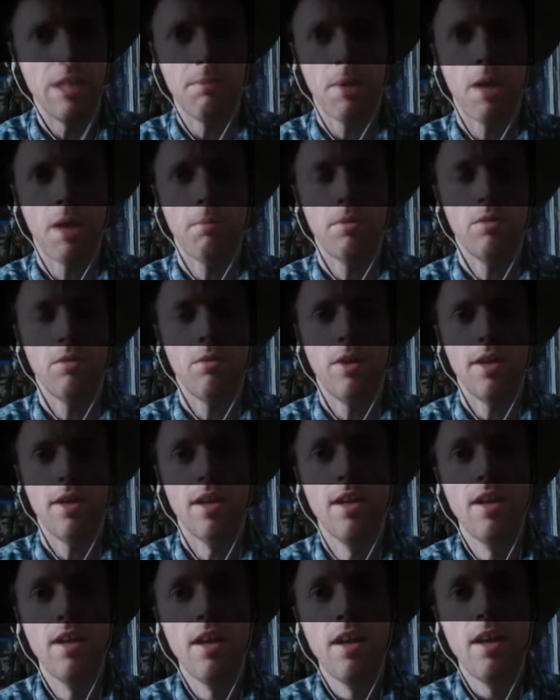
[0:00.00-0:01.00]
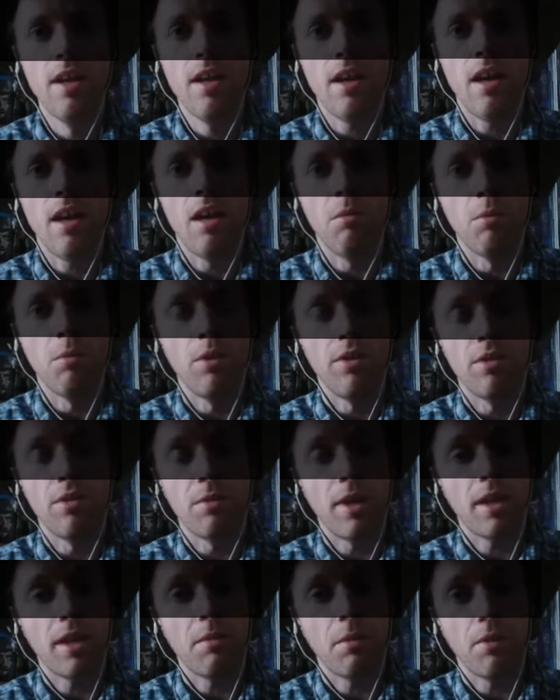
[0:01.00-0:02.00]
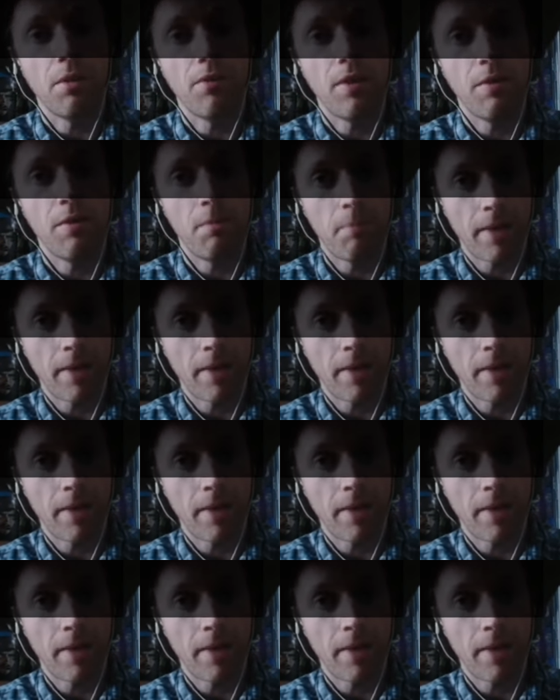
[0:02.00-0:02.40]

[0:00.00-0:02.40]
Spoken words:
popular one. Where does it rank among your favourite